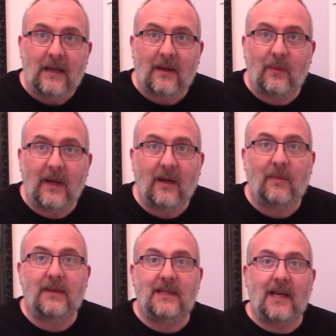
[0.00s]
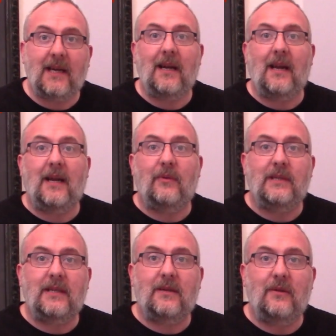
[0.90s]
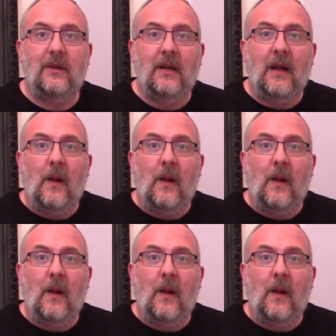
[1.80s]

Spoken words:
and we are particularly critical